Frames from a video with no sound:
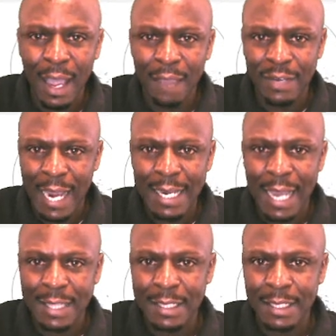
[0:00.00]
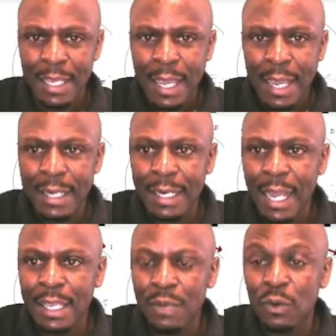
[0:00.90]
I've done nothing. And then I
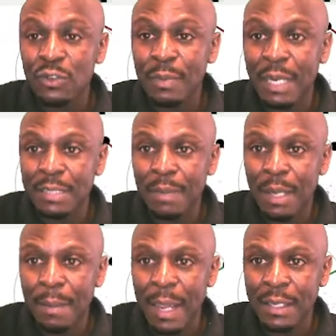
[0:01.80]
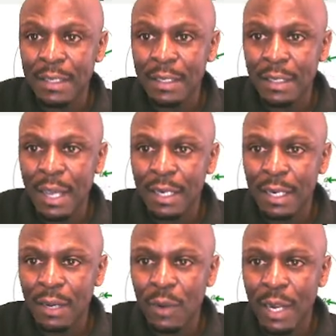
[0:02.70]
can also multiply by
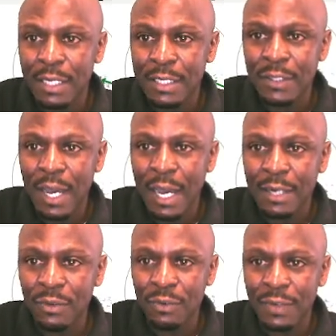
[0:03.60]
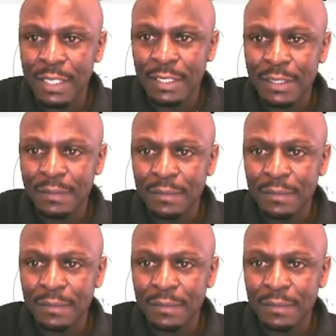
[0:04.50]
another 1, dr over d,